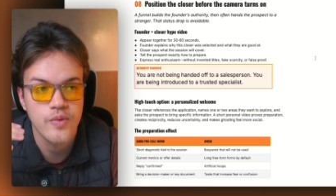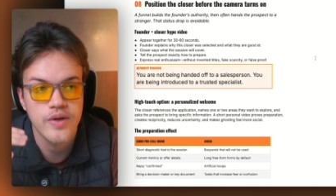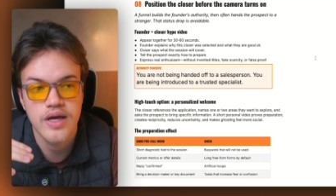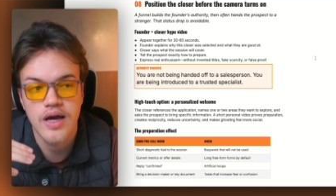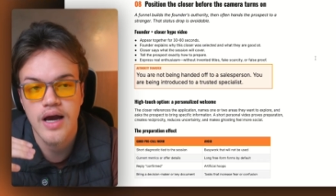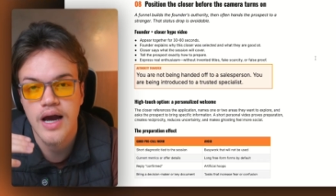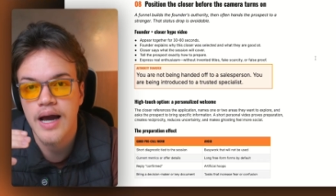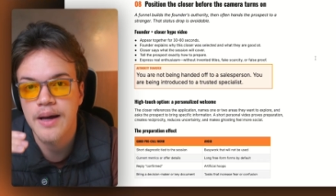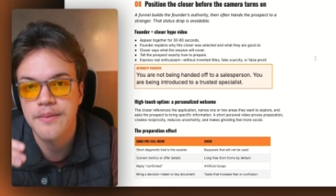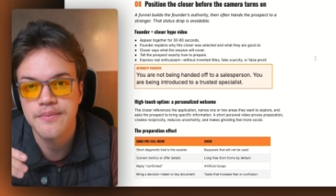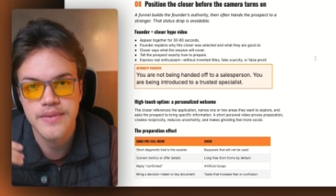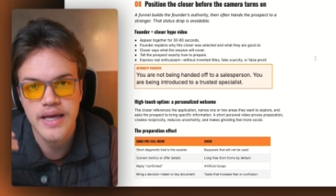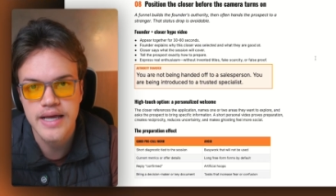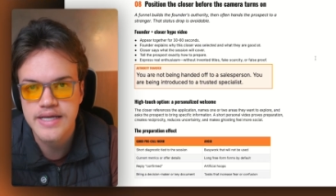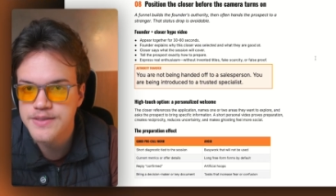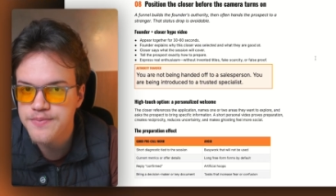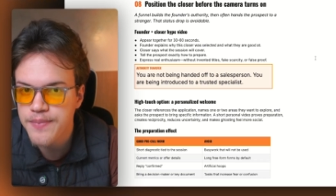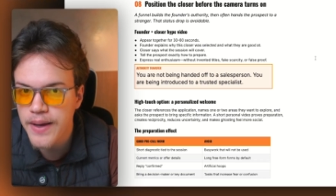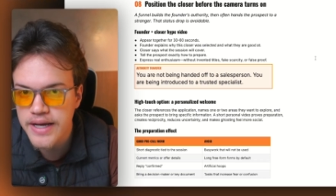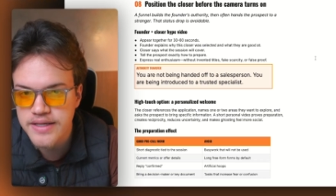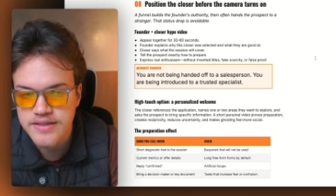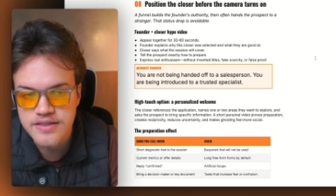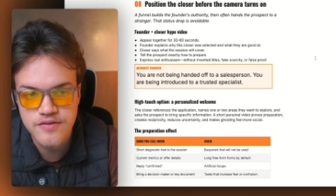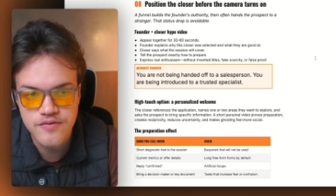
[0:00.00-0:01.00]
I'm
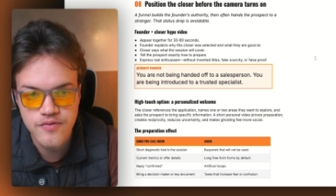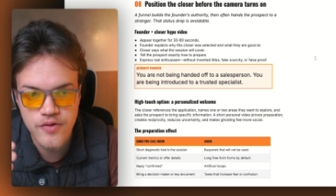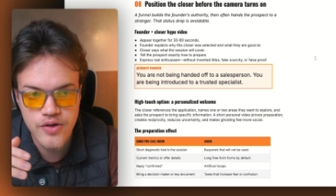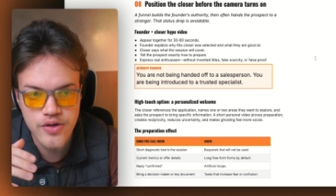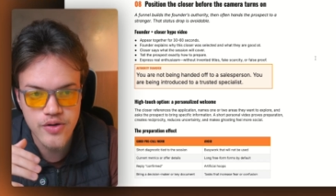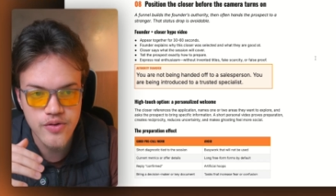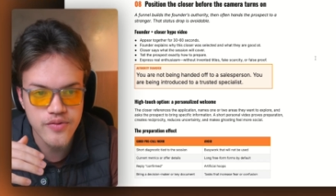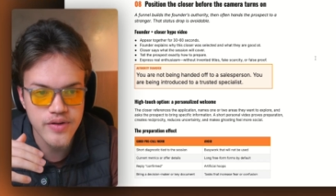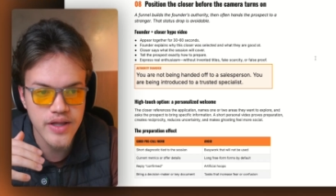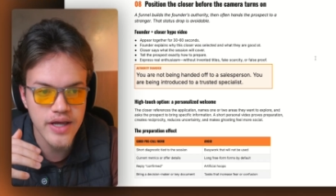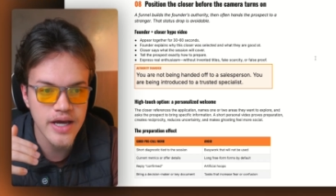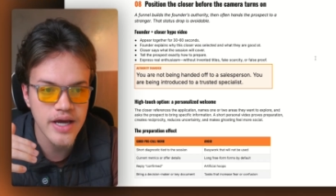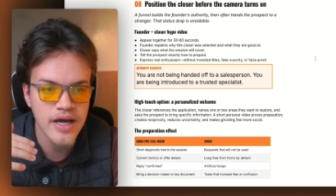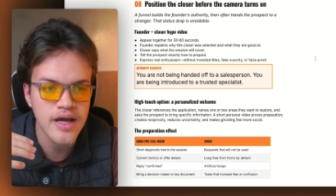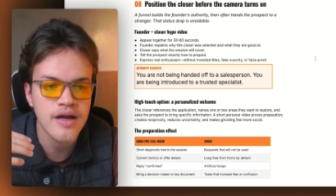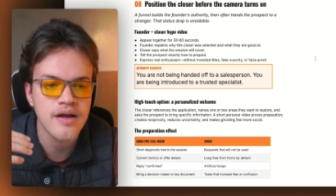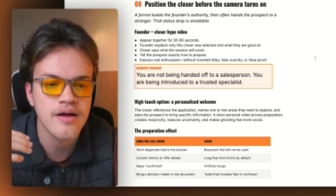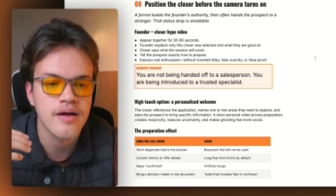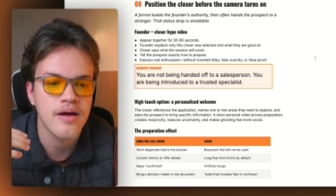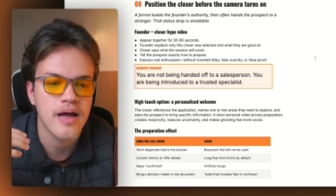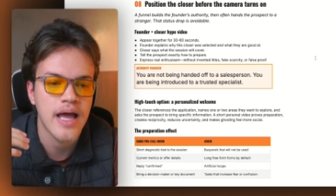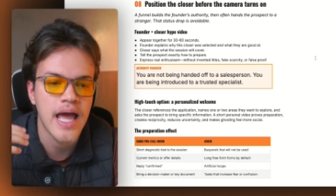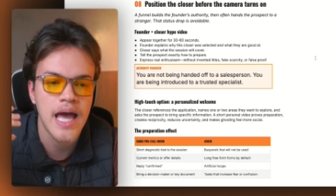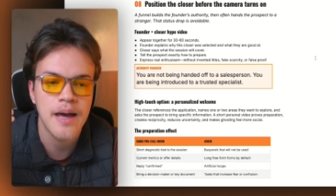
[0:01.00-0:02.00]
expecting for you
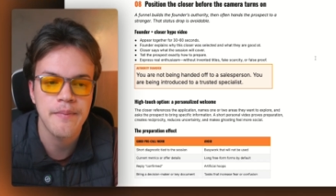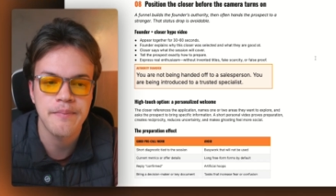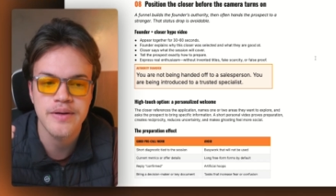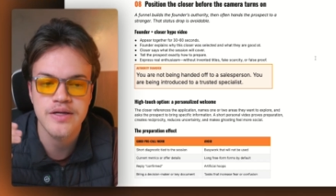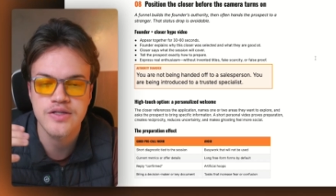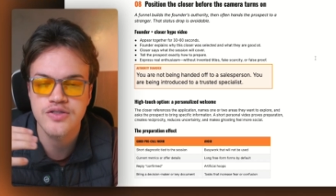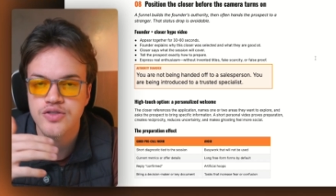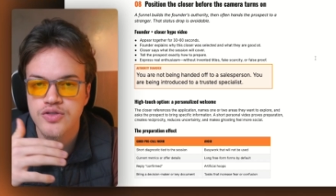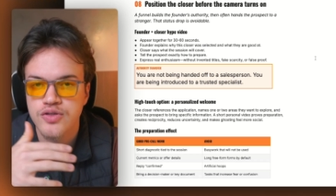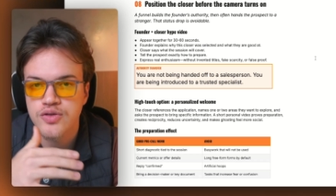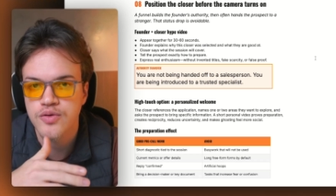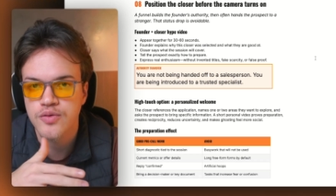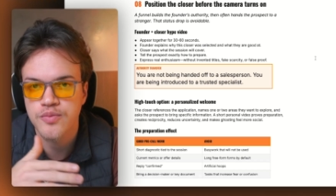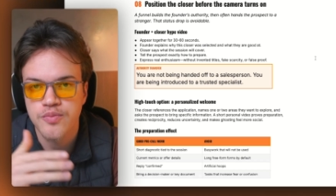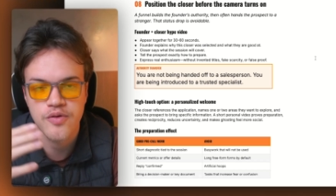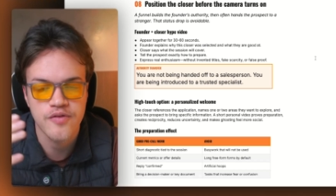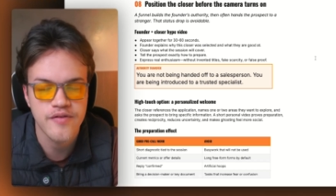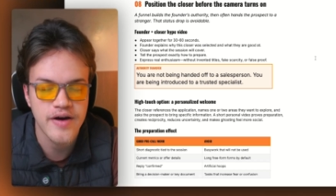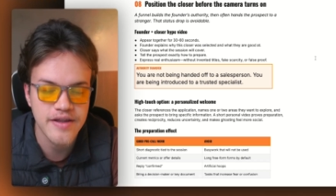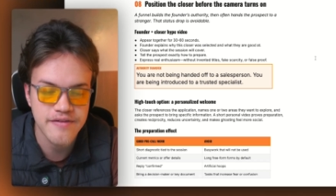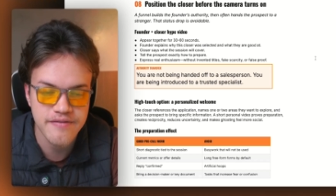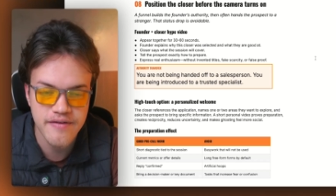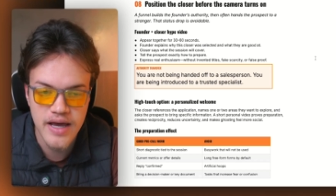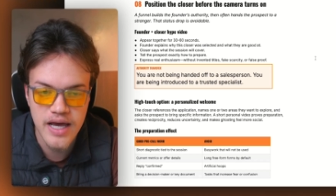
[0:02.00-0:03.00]
there, happy to
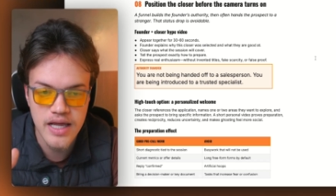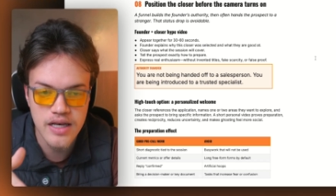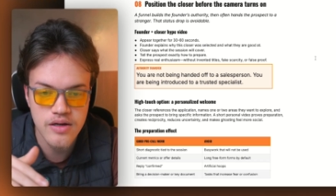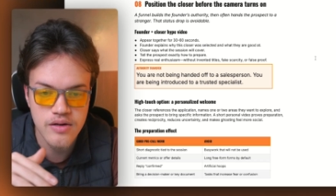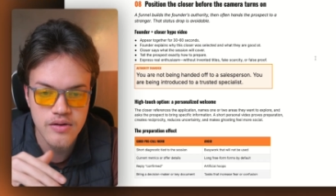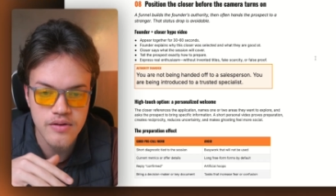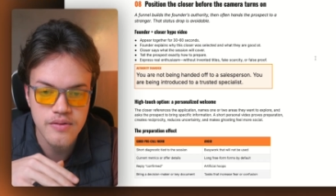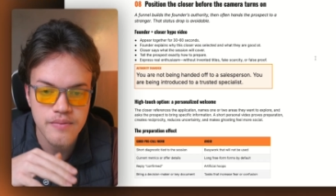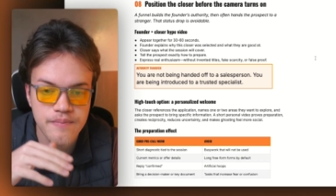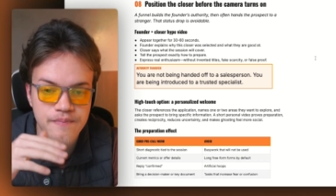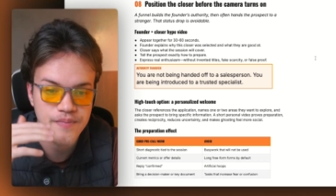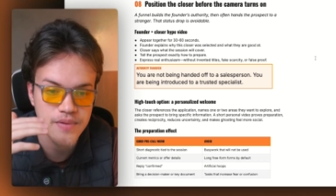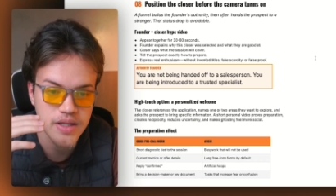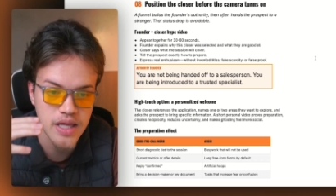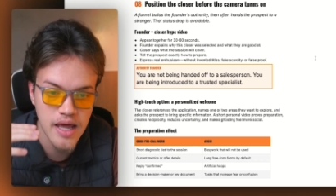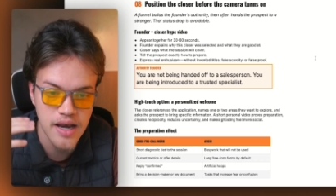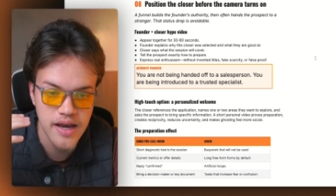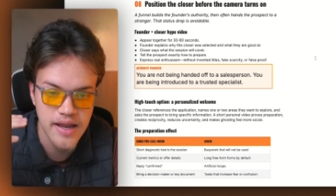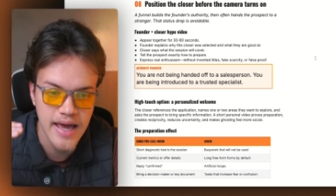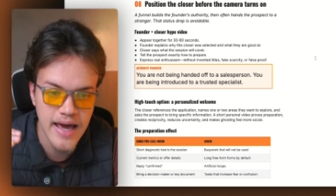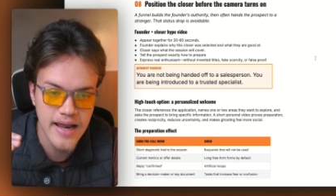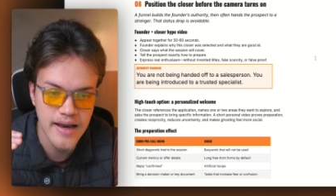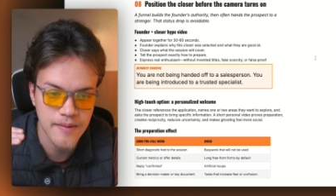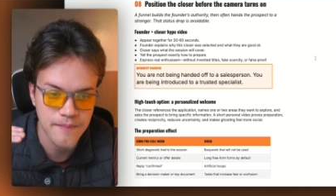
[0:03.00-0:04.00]
provide value, yada,
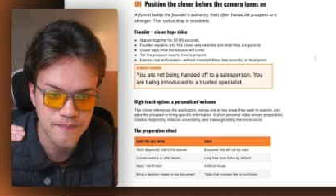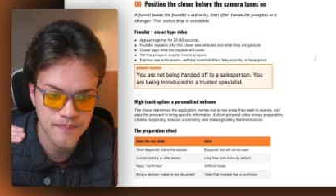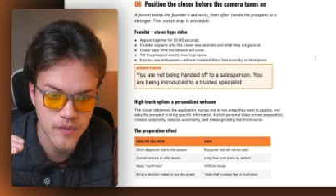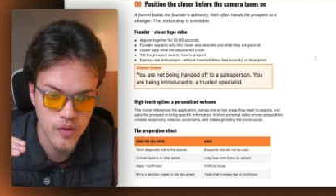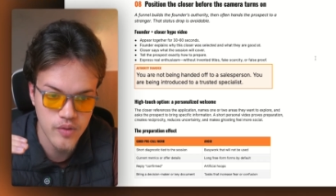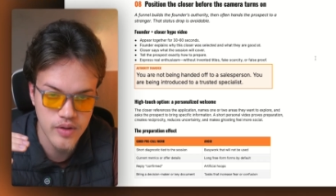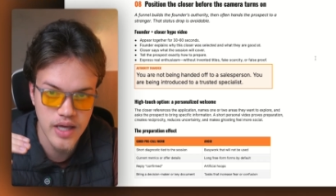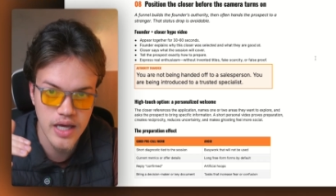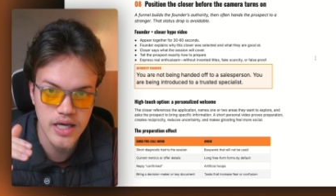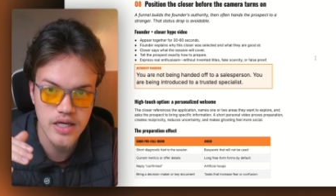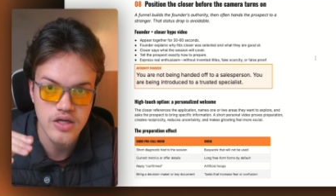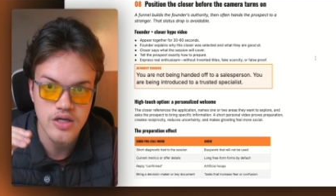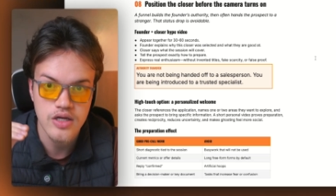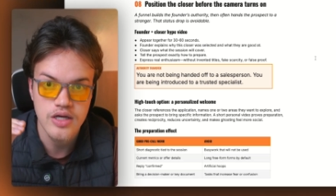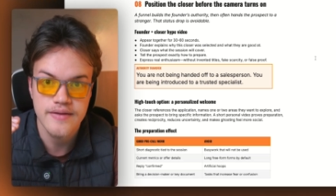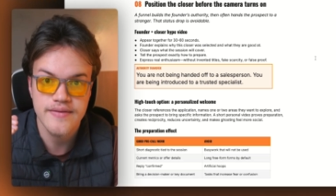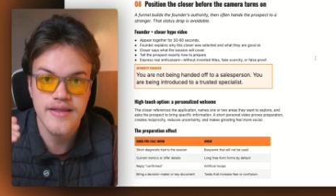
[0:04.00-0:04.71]
yada, okay?